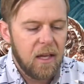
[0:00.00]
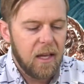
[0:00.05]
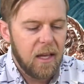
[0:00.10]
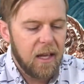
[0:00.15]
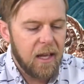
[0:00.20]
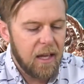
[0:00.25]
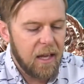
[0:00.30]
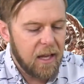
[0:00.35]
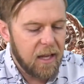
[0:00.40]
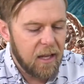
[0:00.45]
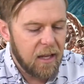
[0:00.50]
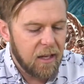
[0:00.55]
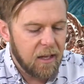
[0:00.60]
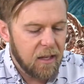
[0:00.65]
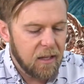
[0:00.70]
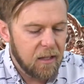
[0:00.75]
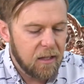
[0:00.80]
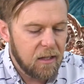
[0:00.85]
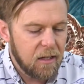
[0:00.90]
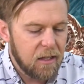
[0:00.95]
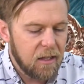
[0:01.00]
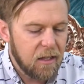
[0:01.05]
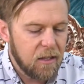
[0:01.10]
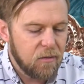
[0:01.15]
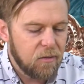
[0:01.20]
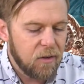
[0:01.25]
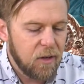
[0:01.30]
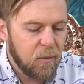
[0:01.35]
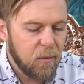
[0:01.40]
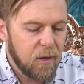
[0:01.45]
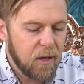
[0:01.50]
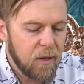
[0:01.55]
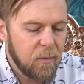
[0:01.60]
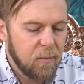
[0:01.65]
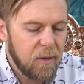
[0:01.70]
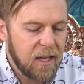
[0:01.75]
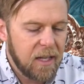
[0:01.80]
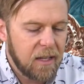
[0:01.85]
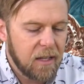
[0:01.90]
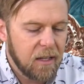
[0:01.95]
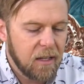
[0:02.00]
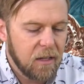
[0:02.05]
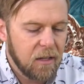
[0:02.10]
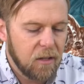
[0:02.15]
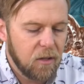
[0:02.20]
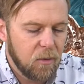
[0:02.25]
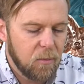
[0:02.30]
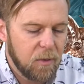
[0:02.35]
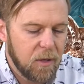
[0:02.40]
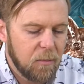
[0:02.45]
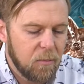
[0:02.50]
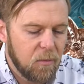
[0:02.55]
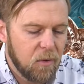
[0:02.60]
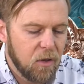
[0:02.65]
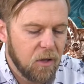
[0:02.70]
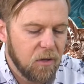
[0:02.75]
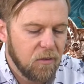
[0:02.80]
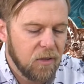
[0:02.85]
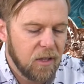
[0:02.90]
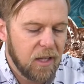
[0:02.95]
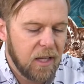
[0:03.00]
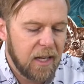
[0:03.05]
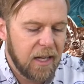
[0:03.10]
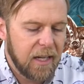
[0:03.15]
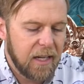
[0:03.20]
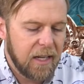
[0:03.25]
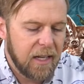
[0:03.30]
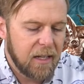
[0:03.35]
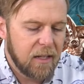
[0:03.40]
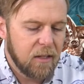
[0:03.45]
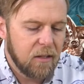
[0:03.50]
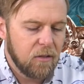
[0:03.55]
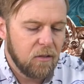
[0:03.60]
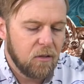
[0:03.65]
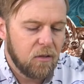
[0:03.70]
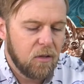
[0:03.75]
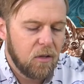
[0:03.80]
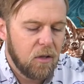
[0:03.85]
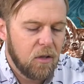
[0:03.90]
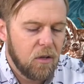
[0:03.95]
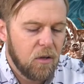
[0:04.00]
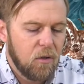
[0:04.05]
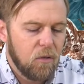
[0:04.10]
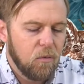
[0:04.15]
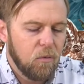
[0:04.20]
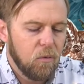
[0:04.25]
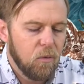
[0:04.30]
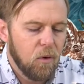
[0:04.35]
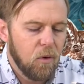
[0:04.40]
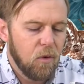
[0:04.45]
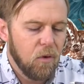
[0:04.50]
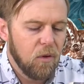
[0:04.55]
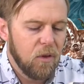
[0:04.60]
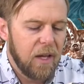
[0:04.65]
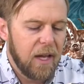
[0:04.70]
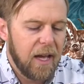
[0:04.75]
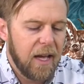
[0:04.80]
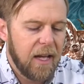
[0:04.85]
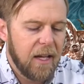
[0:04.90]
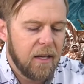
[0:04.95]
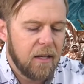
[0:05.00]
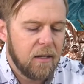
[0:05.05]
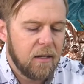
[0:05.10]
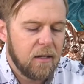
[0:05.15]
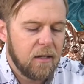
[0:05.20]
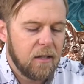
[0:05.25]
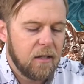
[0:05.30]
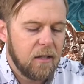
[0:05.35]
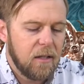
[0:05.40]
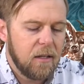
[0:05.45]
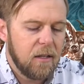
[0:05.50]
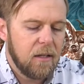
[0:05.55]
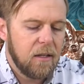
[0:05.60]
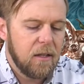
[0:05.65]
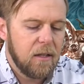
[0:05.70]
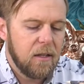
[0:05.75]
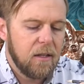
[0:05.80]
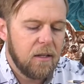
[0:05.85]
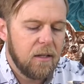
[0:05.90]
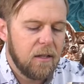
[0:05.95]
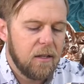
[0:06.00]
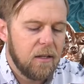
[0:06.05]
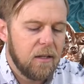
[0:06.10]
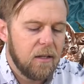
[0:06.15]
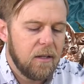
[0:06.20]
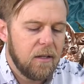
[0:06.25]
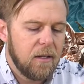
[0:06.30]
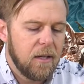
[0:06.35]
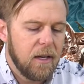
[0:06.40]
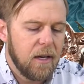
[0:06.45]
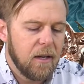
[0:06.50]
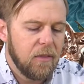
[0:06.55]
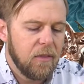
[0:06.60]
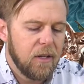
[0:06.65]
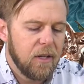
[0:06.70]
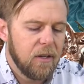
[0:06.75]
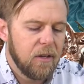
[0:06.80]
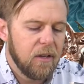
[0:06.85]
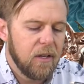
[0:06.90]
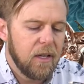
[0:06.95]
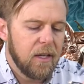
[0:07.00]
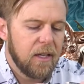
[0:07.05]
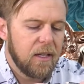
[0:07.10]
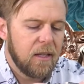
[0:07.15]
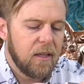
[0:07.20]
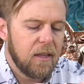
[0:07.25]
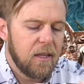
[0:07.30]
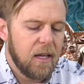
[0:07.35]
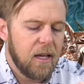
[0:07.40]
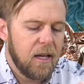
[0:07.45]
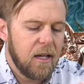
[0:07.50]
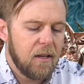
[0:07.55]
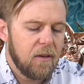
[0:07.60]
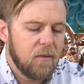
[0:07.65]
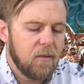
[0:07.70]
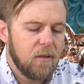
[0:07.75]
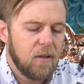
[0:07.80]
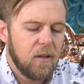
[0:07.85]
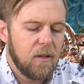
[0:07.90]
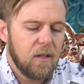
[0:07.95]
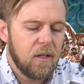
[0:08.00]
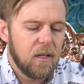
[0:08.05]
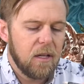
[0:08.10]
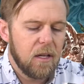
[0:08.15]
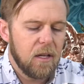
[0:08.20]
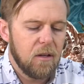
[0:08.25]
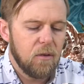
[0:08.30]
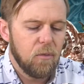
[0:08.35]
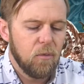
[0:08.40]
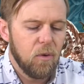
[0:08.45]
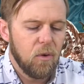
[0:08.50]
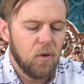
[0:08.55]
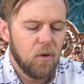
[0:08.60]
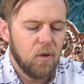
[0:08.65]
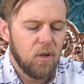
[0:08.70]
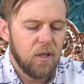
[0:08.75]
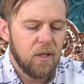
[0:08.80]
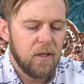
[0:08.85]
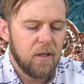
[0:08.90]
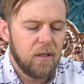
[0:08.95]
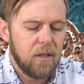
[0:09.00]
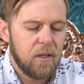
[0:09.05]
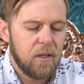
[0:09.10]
and if I want to make it a little bit more of a line, I can roll that down there like that and kind of roll it.